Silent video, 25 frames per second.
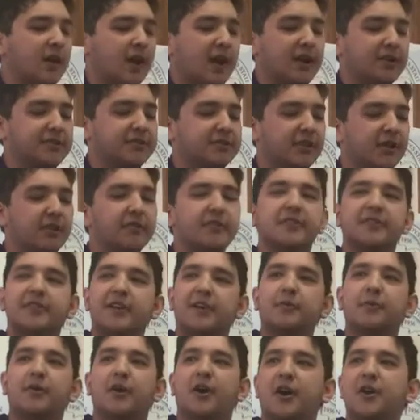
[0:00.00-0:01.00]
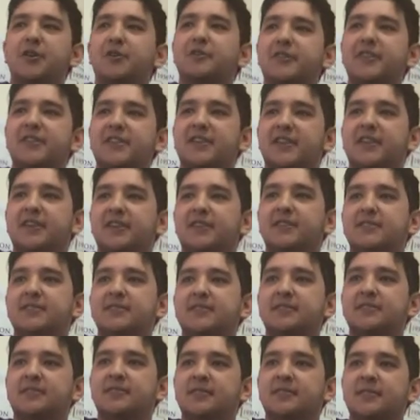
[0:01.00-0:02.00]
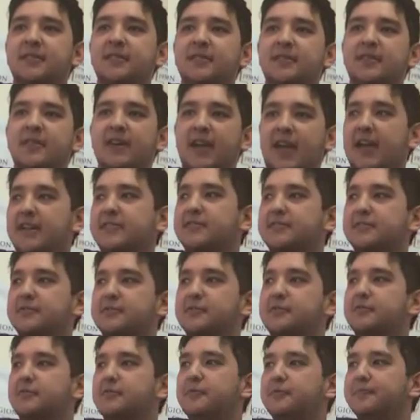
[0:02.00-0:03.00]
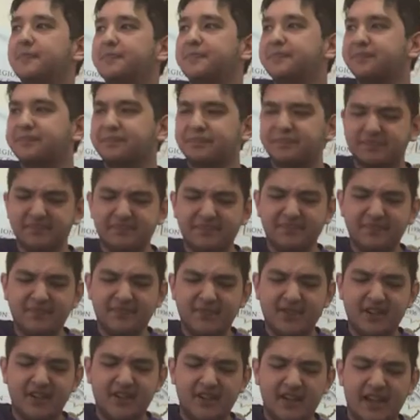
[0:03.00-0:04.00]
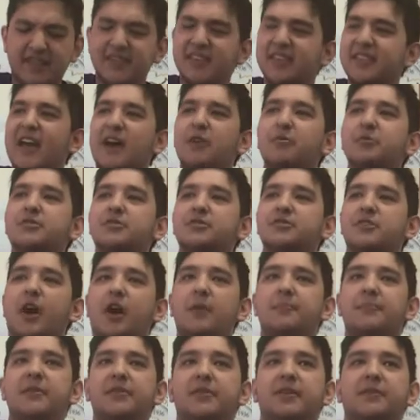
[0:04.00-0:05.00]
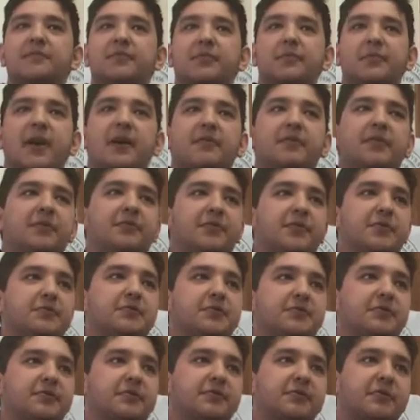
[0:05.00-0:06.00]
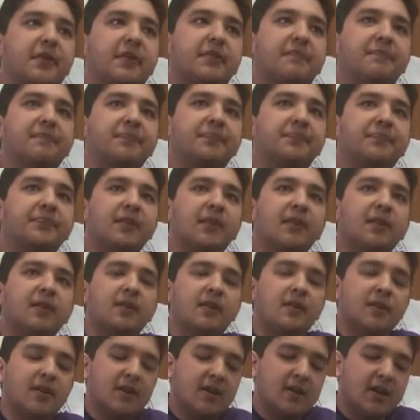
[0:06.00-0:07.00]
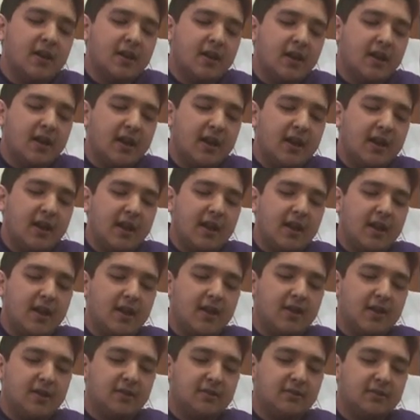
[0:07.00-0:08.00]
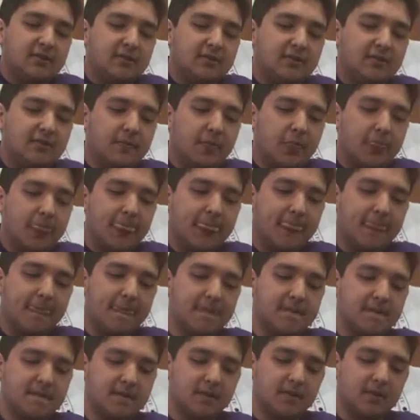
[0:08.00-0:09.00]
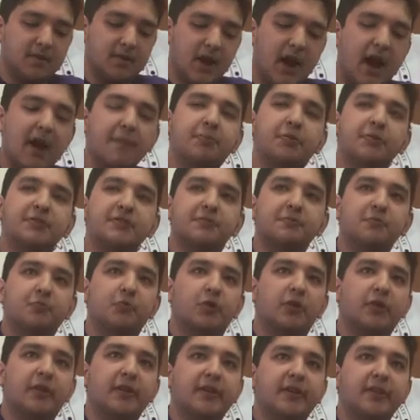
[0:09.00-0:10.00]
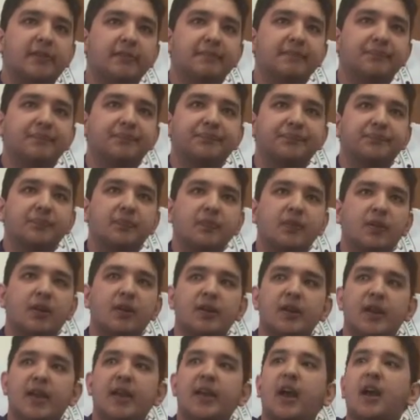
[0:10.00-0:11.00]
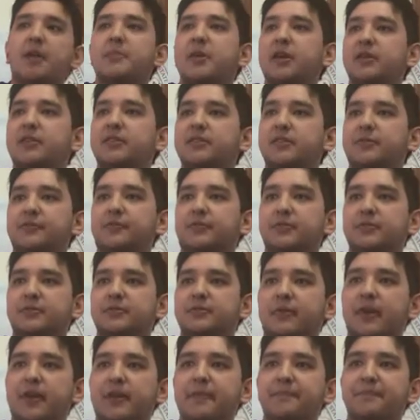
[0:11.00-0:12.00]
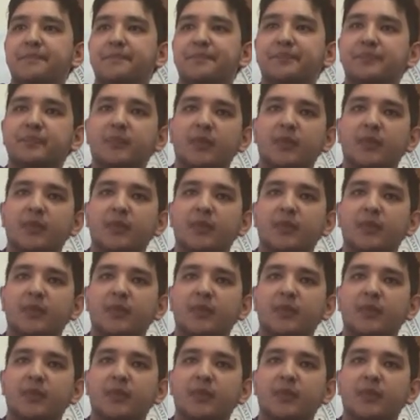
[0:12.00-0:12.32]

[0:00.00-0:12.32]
I saw that there were hungry kids at school and that that was stopping them from having futures, right? And I put some work in and I made a difference, right?